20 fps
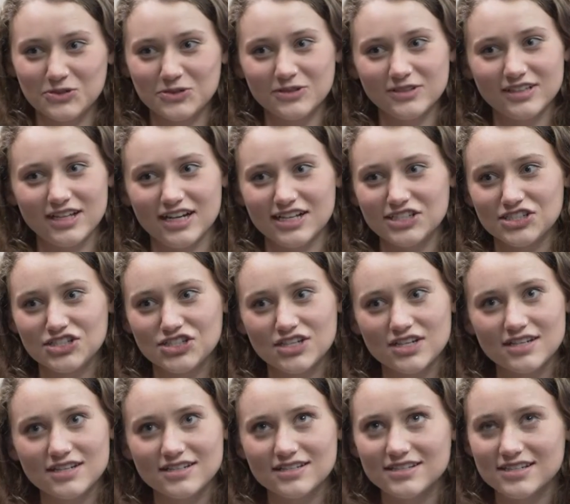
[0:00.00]
Those school
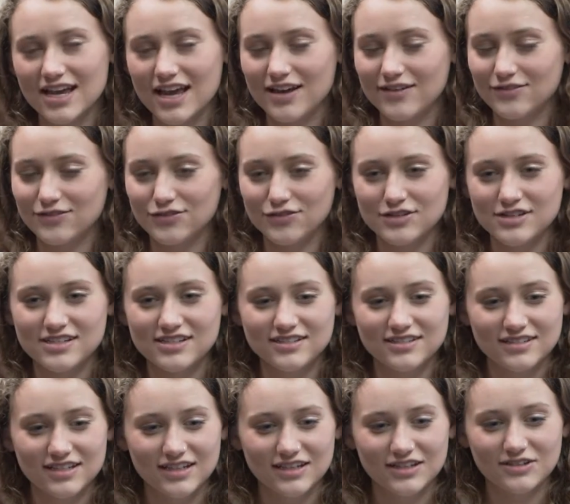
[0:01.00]
lunches every
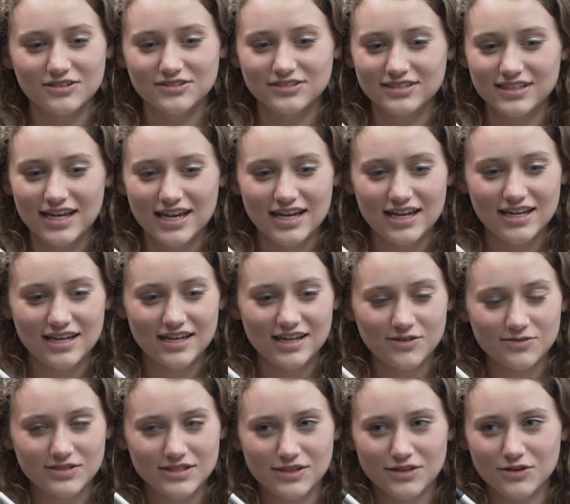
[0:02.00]
single day.
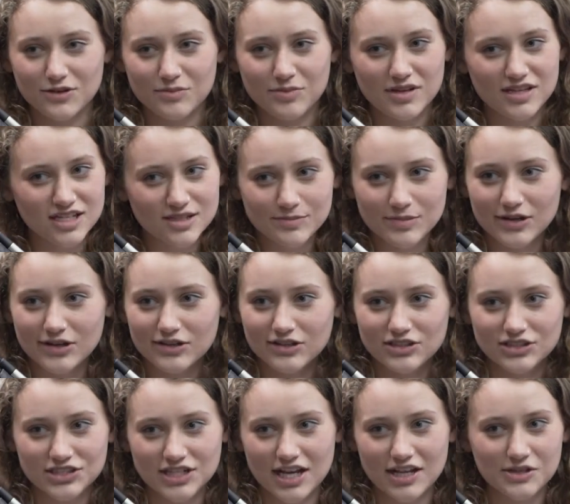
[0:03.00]
It was either peanut butter
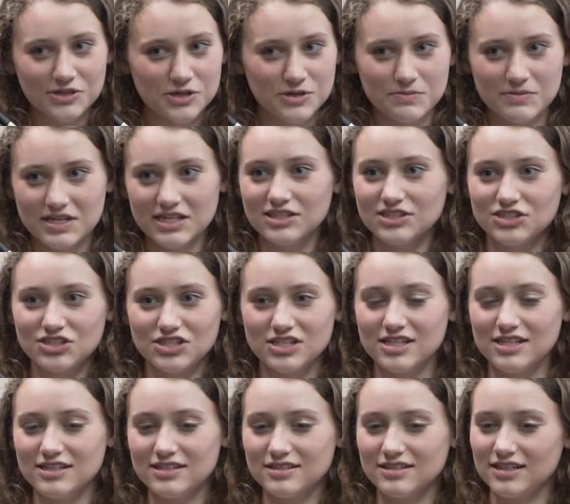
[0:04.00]
and jelly or meat and
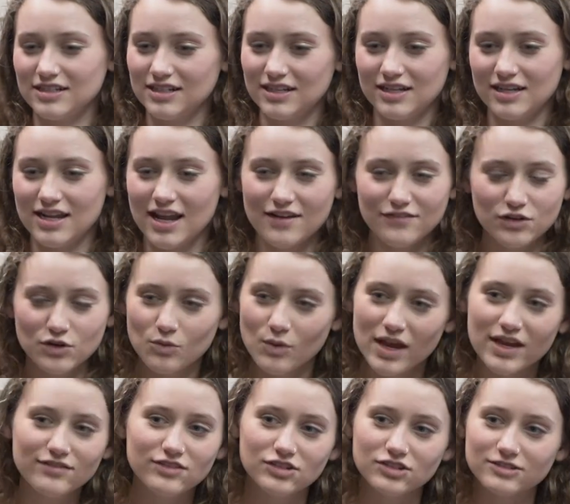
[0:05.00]
cheese, and it never
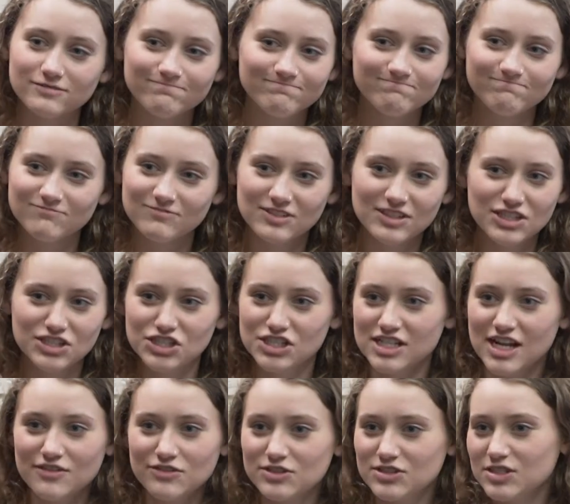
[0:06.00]
wavered. She
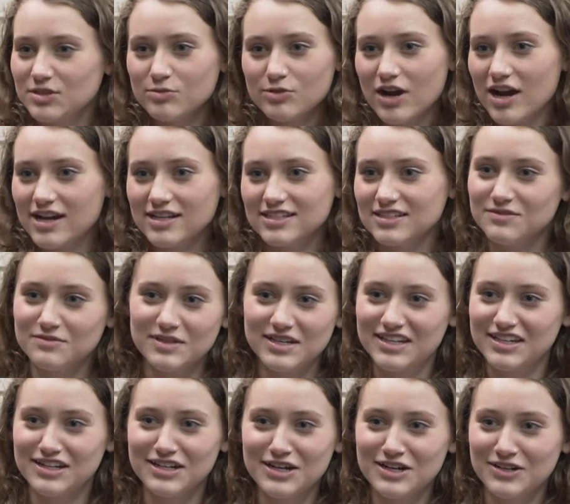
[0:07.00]
never surprised
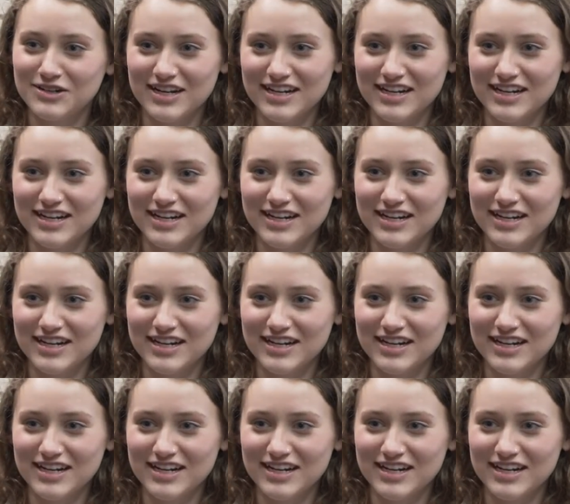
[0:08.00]
me, you know.